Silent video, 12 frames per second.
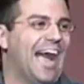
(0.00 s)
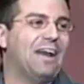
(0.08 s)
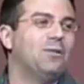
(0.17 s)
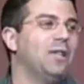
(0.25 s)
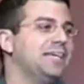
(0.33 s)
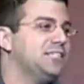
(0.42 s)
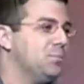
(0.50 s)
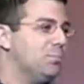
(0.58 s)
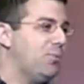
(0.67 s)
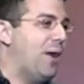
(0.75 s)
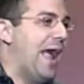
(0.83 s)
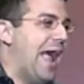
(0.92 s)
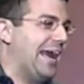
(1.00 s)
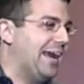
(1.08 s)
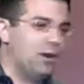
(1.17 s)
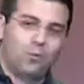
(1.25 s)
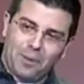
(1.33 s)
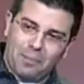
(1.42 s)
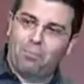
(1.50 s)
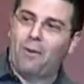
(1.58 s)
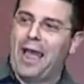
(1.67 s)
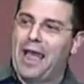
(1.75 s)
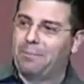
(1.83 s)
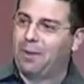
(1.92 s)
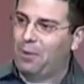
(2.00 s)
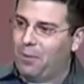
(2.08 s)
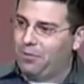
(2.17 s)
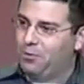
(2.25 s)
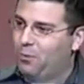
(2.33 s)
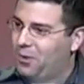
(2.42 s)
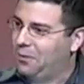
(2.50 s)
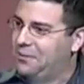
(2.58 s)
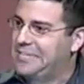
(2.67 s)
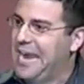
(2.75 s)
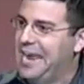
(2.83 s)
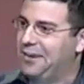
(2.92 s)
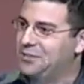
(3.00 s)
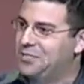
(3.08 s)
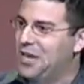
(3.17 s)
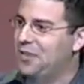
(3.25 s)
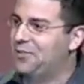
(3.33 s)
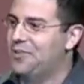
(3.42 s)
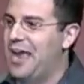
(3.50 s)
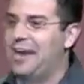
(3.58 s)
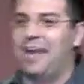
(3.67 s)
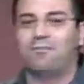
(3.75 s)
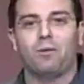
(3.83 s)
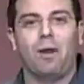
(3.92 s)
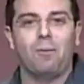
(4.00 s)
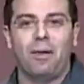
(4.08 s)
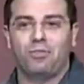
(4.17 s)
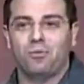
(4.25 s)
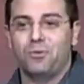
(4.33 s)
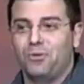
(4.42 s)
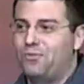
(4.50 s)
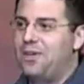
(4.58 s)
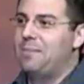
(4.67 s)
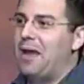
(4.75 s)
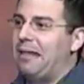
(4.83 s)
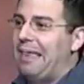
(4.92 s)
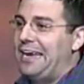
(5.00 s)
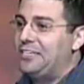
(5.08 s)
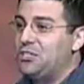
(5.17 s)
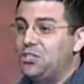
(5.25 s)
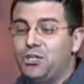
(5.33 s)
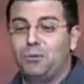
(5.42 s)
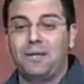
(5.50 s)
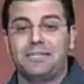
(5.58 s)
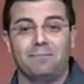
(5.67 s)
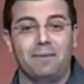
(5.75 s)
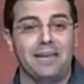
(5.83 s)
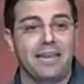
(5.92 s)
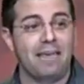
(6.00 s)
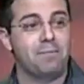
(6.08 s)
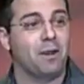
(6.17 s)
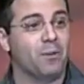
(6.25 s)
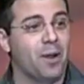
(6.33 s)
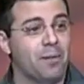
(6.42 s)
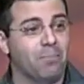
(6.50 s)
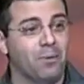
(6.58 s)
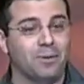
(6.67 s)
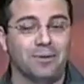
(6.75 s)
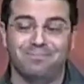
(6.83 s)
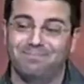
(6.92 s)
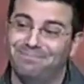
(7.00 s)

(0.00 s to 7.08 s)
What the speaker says: I don't like to brag. I don't want to brag, but I went through one of those scanners the other day, and after I went through, the female agent, she winked at me and gave me her number.